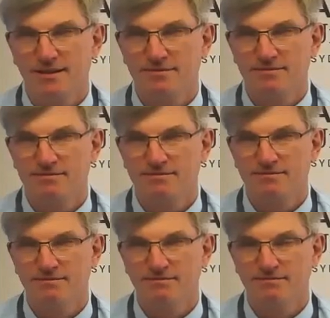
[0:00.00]

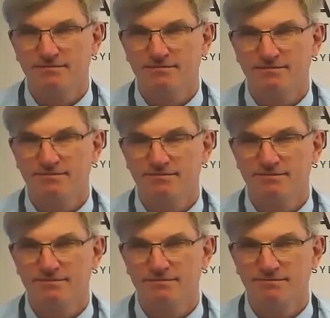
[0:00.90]

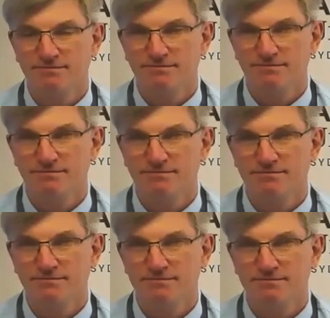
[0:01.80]

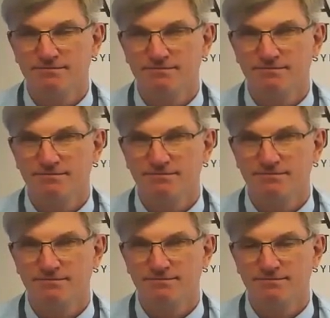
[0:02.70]

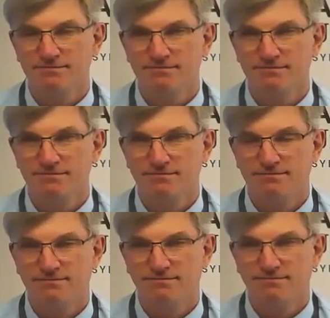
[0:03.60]

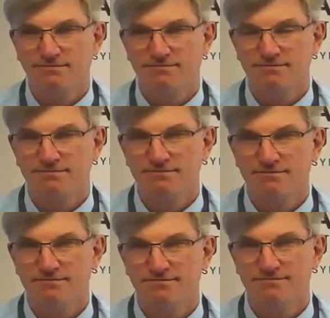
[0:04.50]

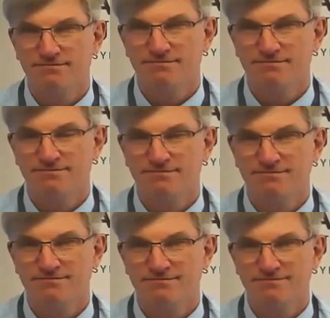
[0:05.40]

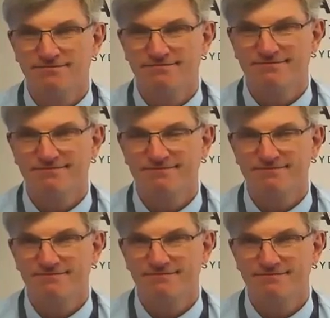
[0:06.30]

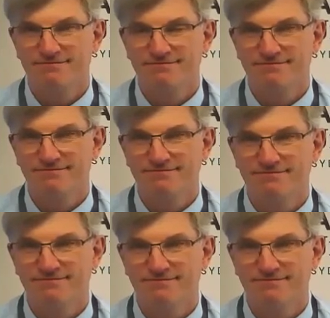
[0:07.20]
No words are spoken by the person on screen.